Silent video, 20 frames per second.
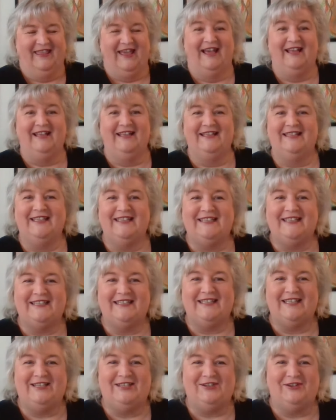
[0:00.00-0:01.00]
This
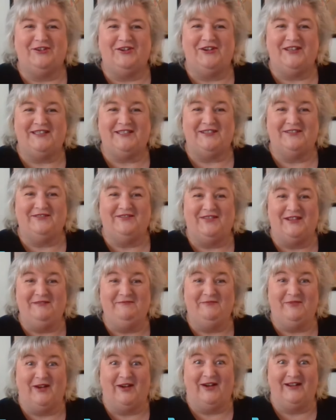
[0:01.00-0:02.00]
is the joys of
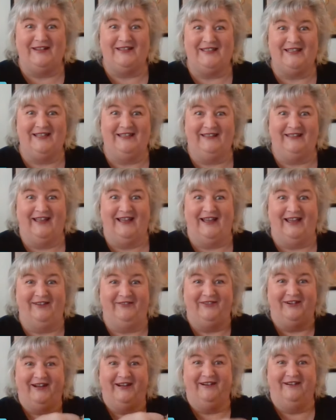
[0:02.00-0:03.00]
unboxing
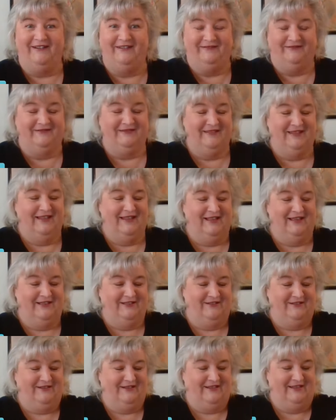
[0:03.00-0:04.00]
live, right? Or,
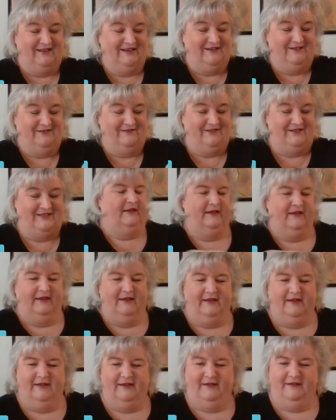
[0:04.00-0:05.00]
you know,
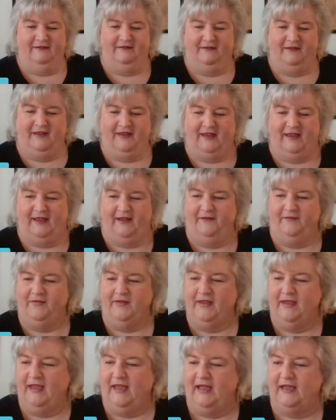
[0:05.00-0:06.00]
okay.
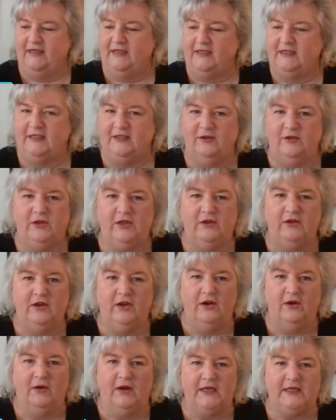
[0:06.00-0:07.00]
And just so you
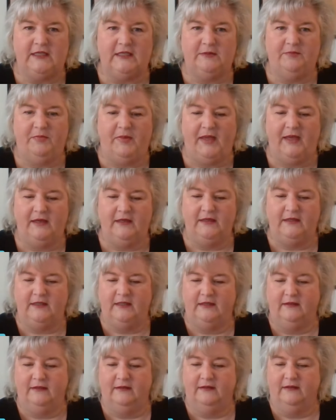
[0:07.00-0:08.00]
know, I spent
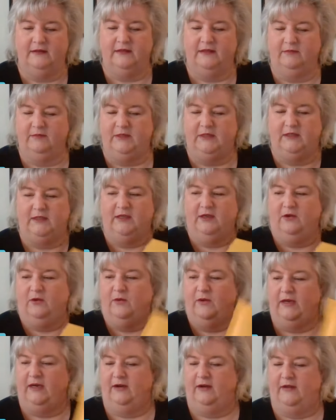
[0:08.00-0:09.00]
some good
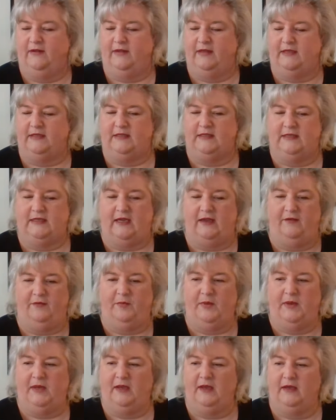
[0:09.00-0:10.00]
coin on this stuff
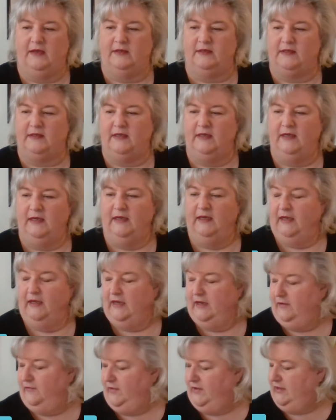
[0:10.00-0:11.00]
because
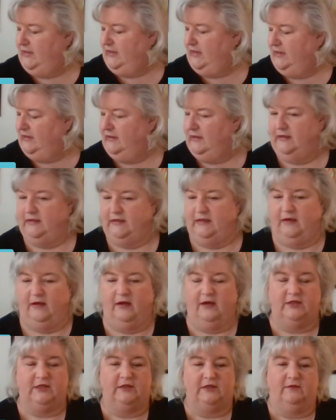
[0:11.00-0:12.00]
everything in this
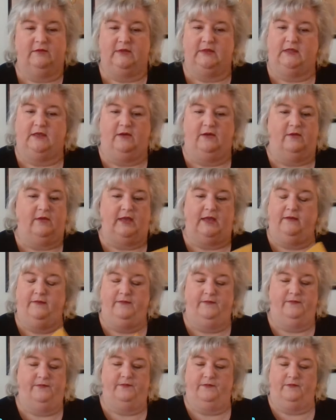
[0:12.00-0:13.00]
auction was going
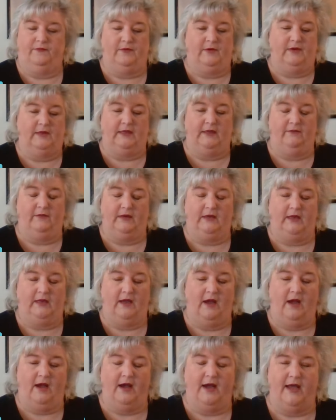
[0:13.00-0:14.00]
really, really
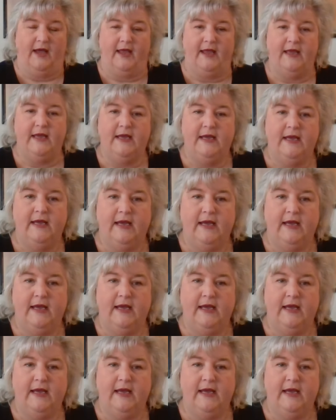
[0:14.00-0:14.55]
high.